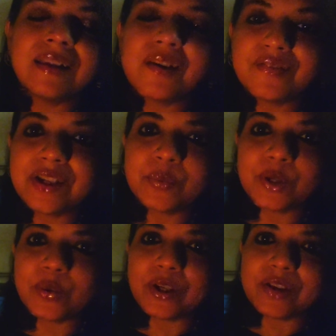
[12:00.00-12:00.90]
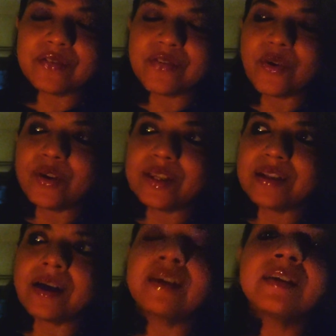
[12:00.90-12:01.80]
love that we are looking for,
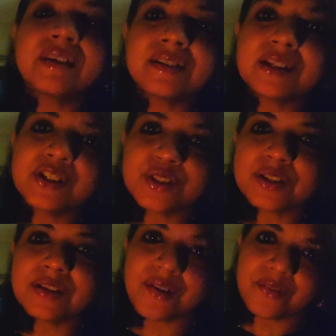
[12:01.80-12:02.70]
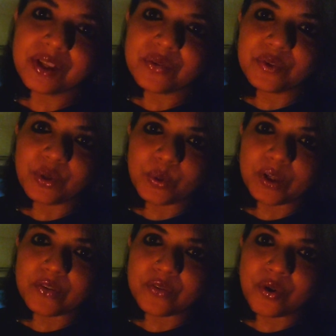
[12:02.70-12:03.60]
that unconditional love that we are
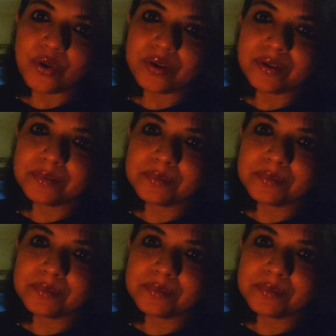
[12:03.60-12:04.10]
looking for.